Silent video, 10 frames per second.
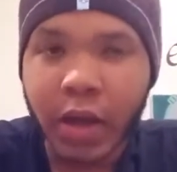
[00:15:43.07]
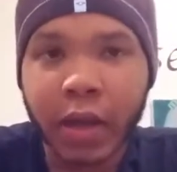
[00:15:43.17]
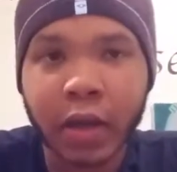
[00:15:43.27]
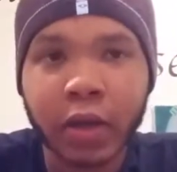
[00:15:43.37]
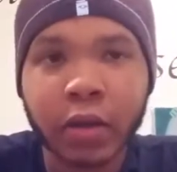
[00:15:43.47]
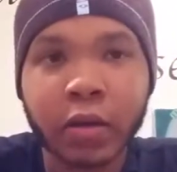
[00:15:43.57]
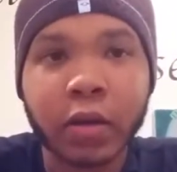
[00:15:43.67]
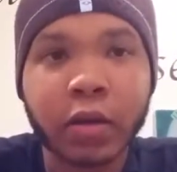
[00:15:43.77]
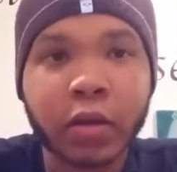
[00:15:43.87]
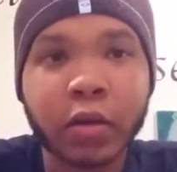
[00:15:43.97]

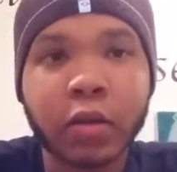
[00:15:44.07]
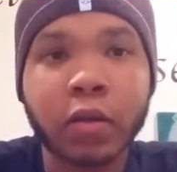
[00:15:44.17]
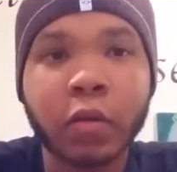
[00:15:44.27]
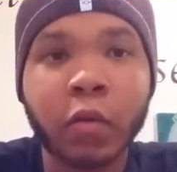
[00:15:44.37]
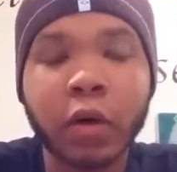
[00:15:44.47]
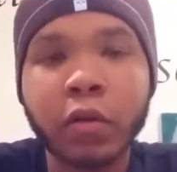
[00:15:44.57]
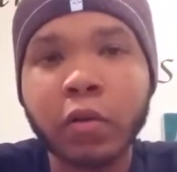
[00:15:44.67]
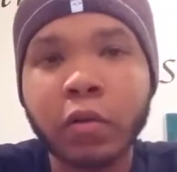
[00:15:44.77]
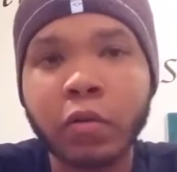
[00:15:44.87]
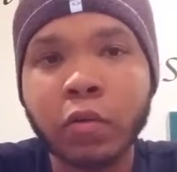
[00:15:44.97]
And the
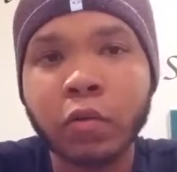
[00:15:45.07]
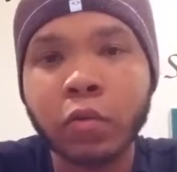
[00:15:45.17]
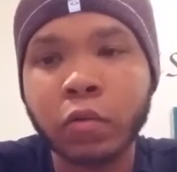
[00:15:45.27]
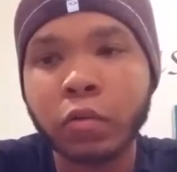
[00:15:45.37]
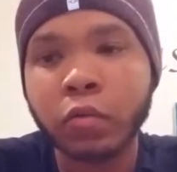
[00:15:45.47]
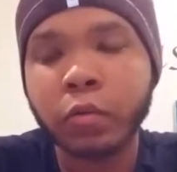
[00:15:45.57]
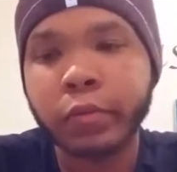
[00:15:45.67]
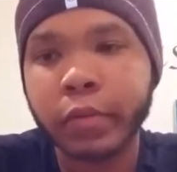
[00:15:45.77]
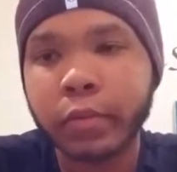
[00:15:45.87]
one who